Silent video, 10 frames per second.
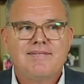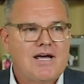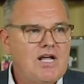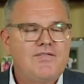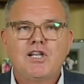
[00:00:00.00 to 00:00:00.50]

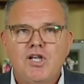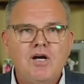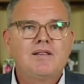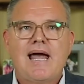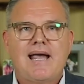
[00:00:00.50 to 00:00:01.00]
They don't even
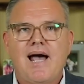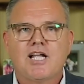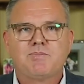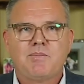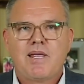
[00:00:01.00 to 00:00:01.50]
look like
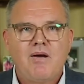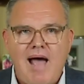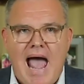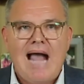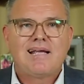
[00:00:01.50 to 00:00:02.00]
God's people. They
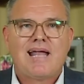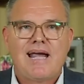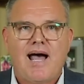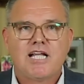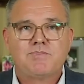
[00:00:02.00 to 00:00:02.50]
don't act
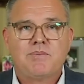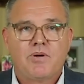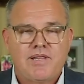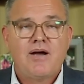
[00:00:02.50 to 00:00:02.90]
like God's people.